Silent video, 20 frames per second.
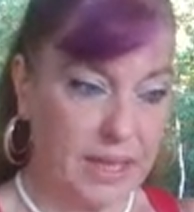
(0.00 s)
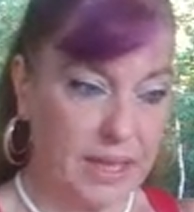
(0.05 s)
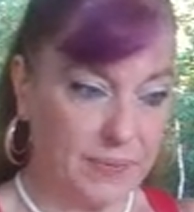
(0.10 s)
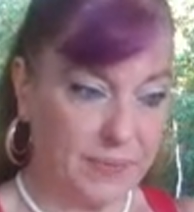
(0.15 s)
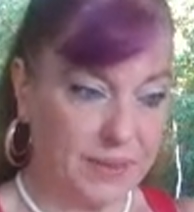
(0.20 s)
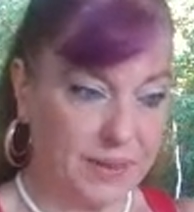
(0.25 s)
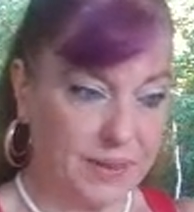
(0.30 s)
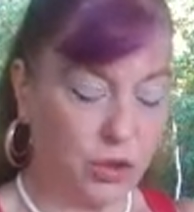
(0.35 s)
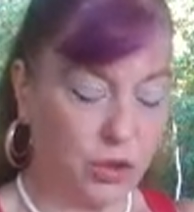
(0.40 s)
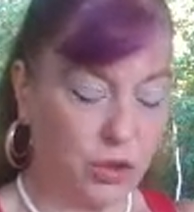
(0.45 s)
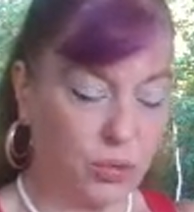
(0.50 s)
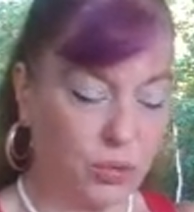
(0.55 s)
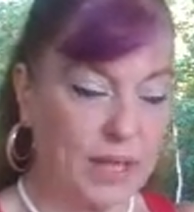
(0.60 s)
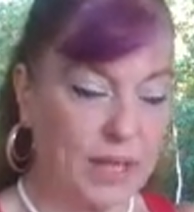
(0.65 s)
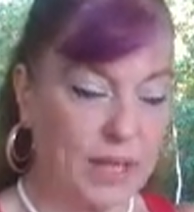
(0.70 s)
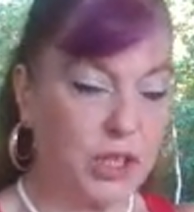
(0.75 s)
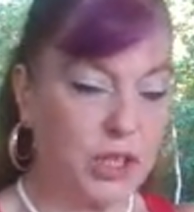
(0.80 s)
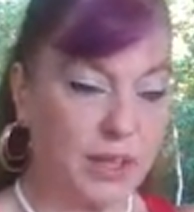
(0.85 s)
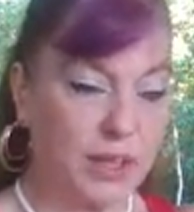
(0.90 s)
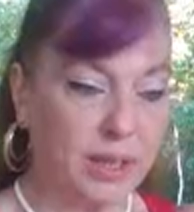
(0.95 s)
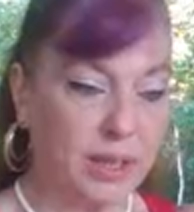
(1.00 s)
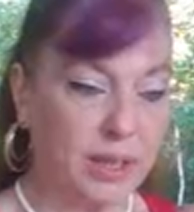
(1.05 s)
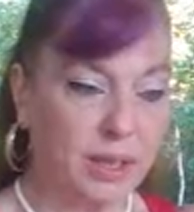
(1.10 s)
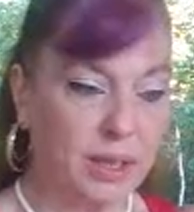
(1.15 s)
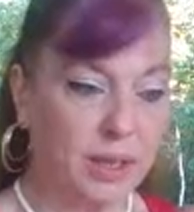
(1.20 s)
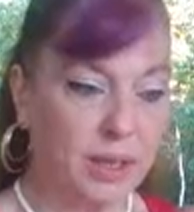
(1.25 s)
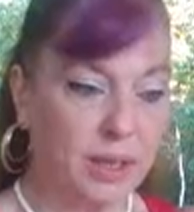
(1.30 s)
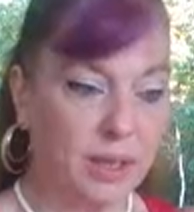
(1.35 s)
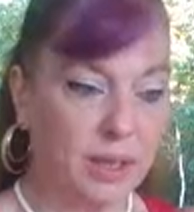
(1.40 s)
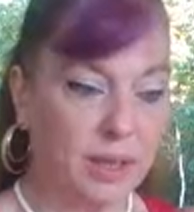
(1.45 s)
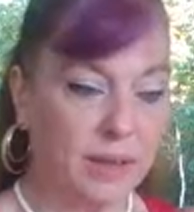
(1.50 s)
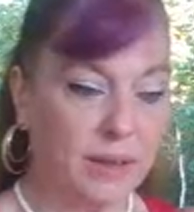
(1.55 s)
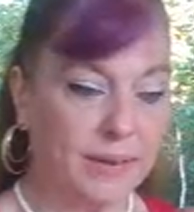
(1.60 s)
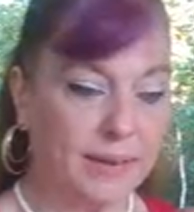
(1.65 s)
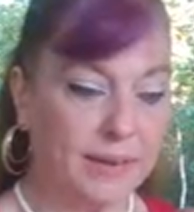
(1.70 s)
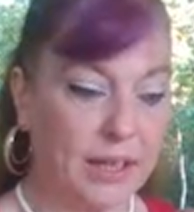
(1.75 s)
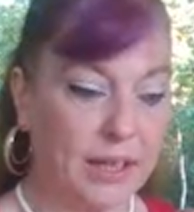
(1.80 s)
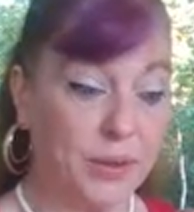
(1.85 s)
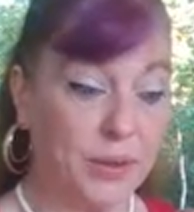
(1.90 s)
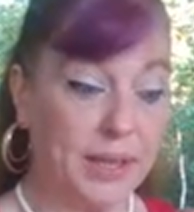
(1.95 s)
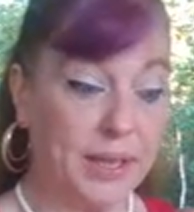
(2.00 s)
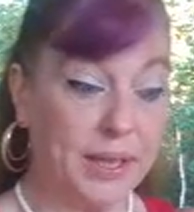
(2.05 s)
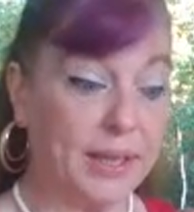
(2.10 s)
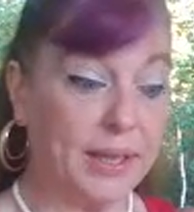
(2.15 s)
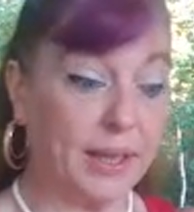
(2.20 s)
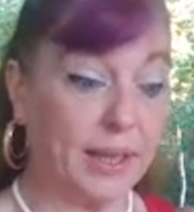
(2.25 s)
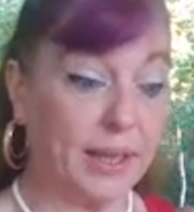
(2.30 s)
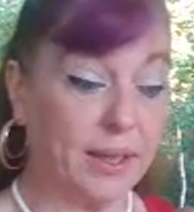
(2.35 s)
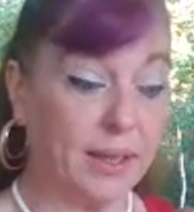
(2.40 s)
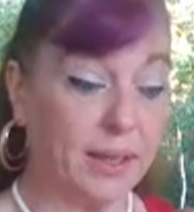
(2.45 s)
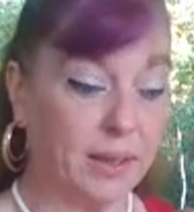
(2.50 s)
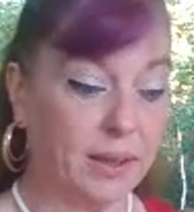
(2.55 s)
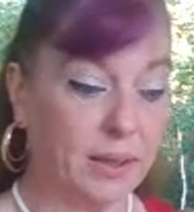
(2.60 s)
if it's a direction that you're needing,